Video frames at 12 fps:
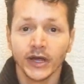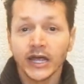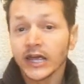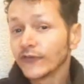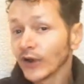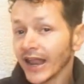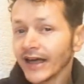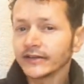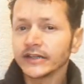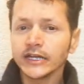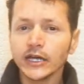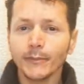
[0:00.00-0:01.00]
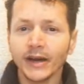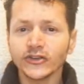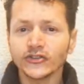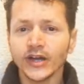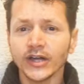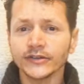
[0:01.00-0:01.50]
If you landed here by
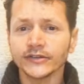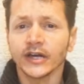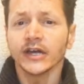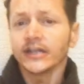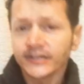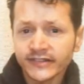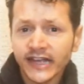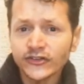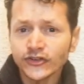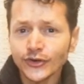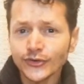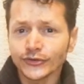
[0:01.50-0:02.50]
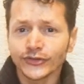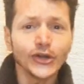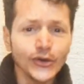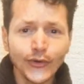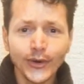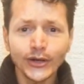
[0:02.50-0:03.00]
chance, stay tuned, don't
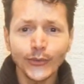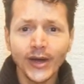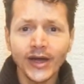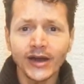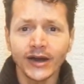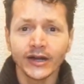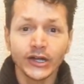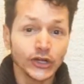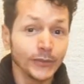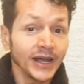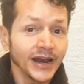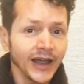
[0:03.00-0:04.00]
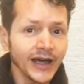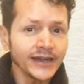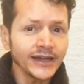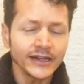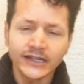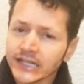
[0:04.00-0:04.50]
go anywhere. You may like
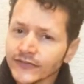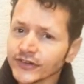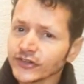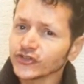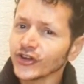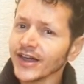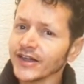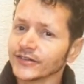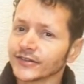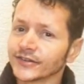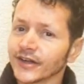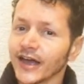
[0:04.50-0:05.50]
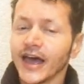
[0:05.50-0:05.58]
it, give it a chance.